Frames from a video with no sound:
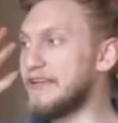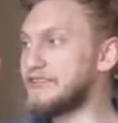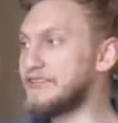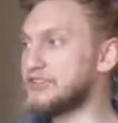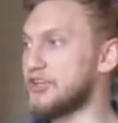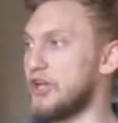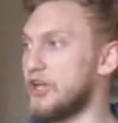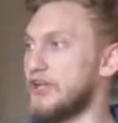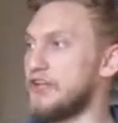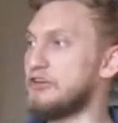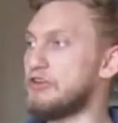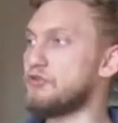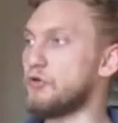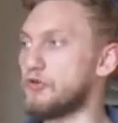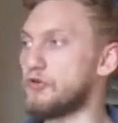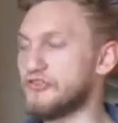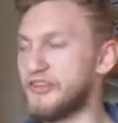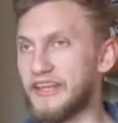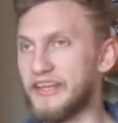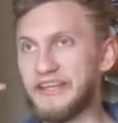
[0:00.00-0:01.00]
is an
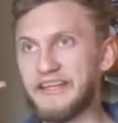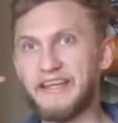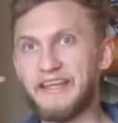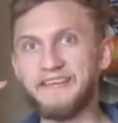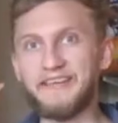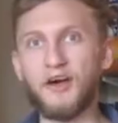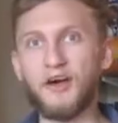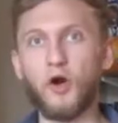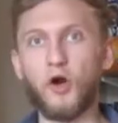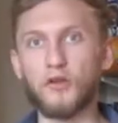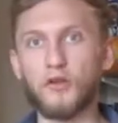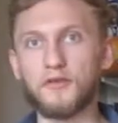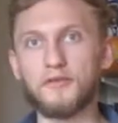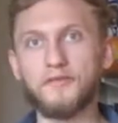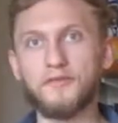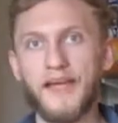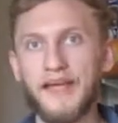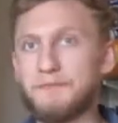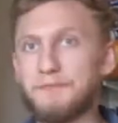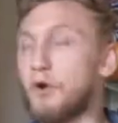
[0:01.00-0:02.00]
inductee in the Hall of
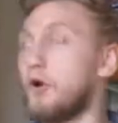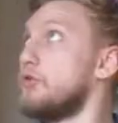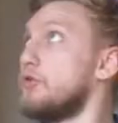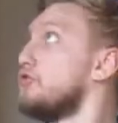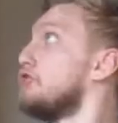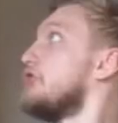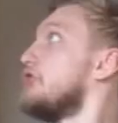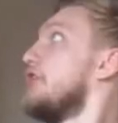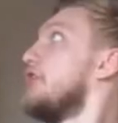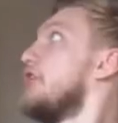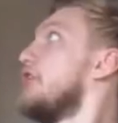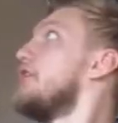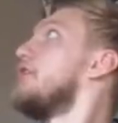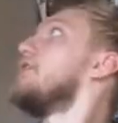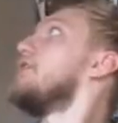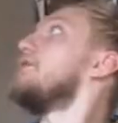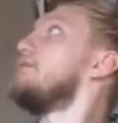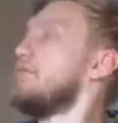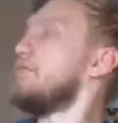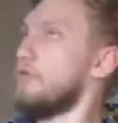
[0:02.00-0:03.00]
Fame under
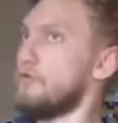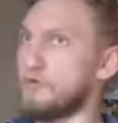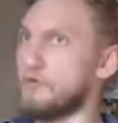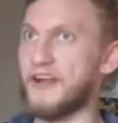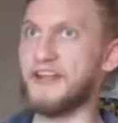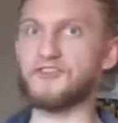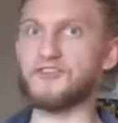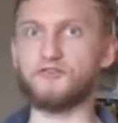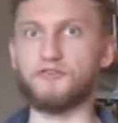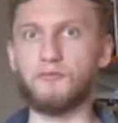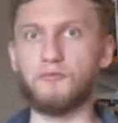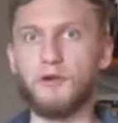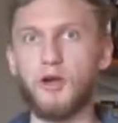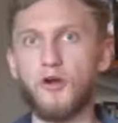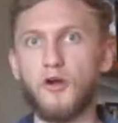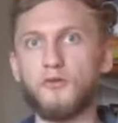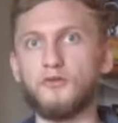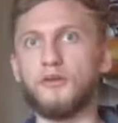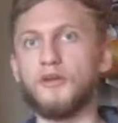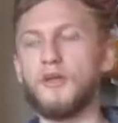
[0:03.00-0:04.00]
Razor
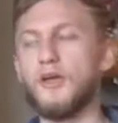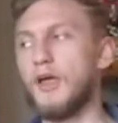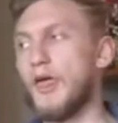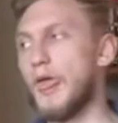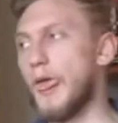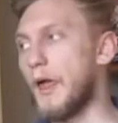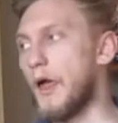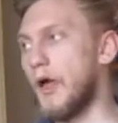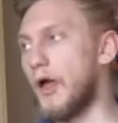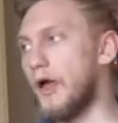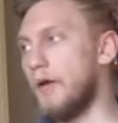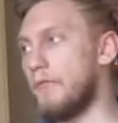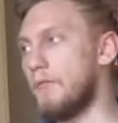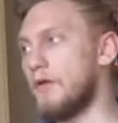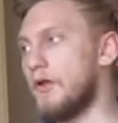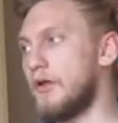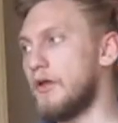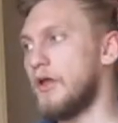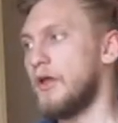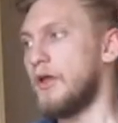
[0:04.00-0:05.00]
Ramon.
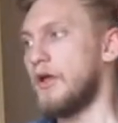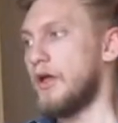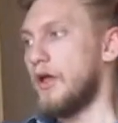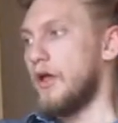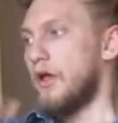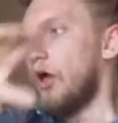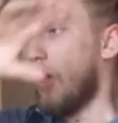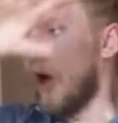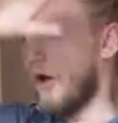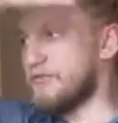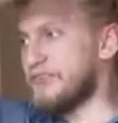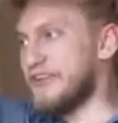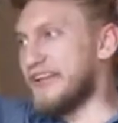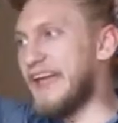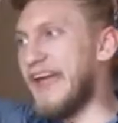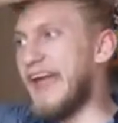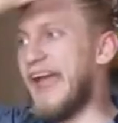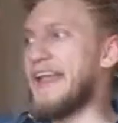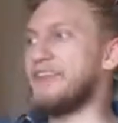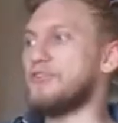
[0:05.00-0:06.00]

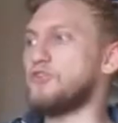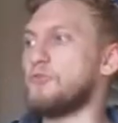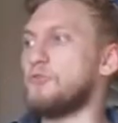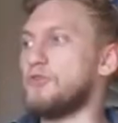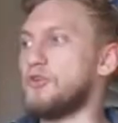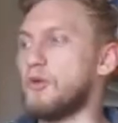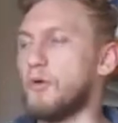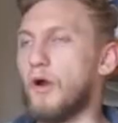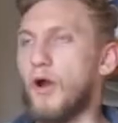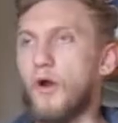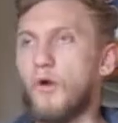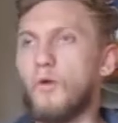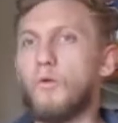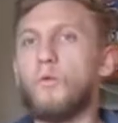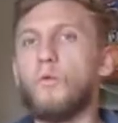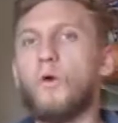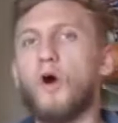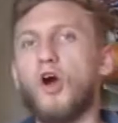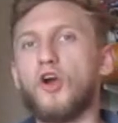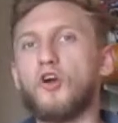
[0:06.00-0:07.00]
Obviously, NWO,
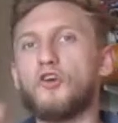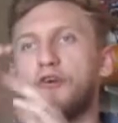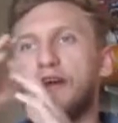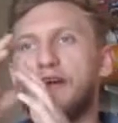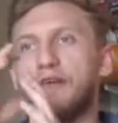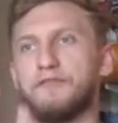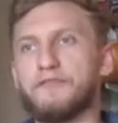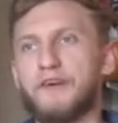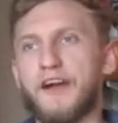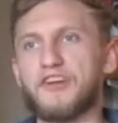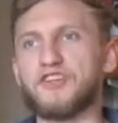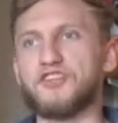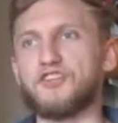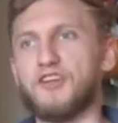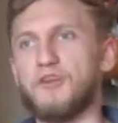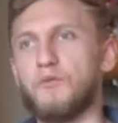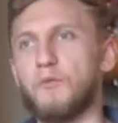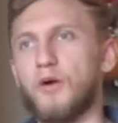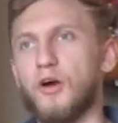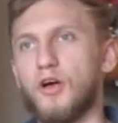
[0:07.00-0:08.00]
what a great fraction
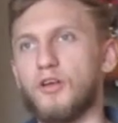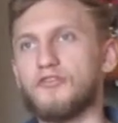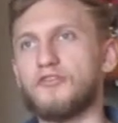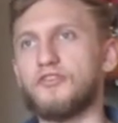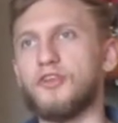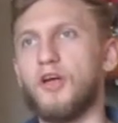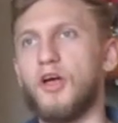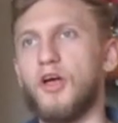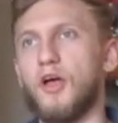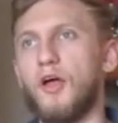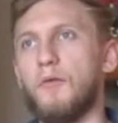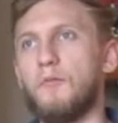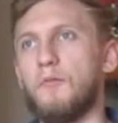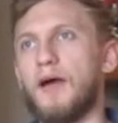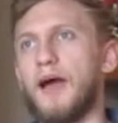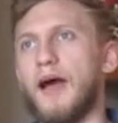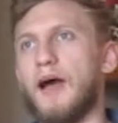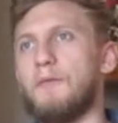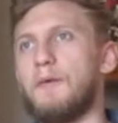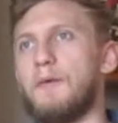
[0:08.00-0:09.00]
it was.
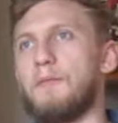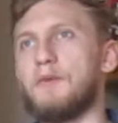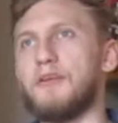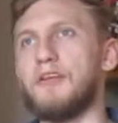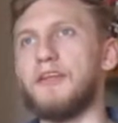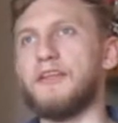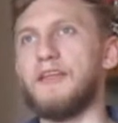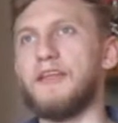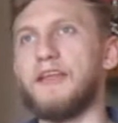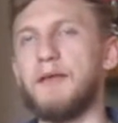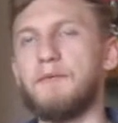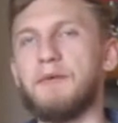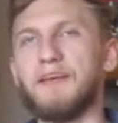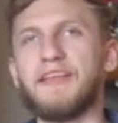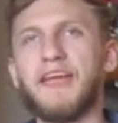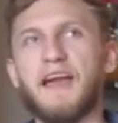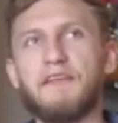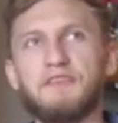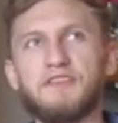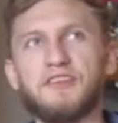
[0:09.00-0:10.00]
I remember him and
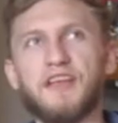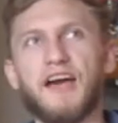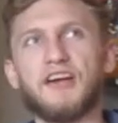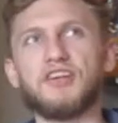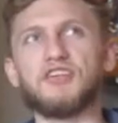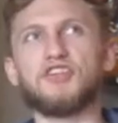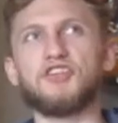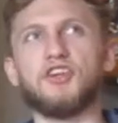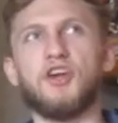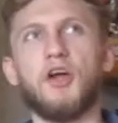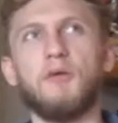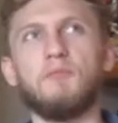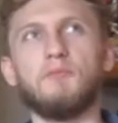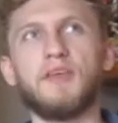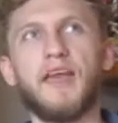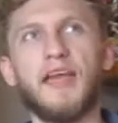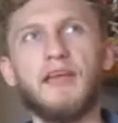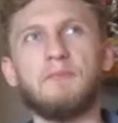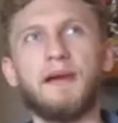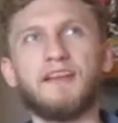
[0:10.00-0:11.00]
Kevin Nash
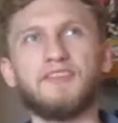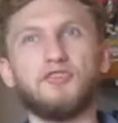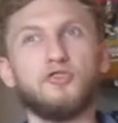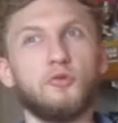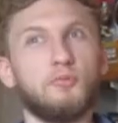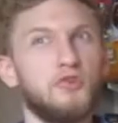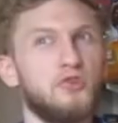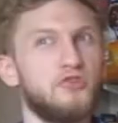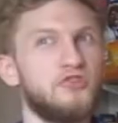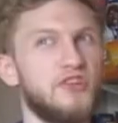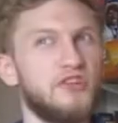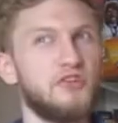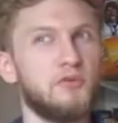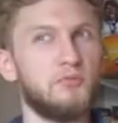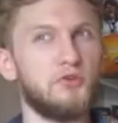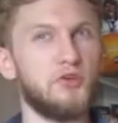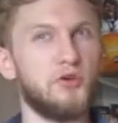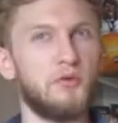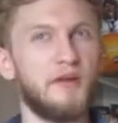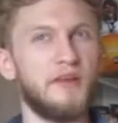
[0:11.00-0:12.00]
came back to
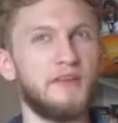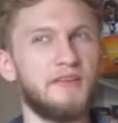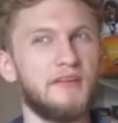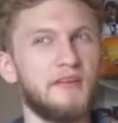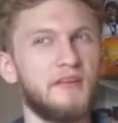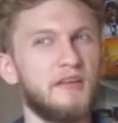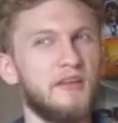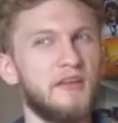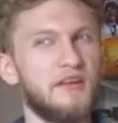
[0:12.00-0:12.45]
WCW in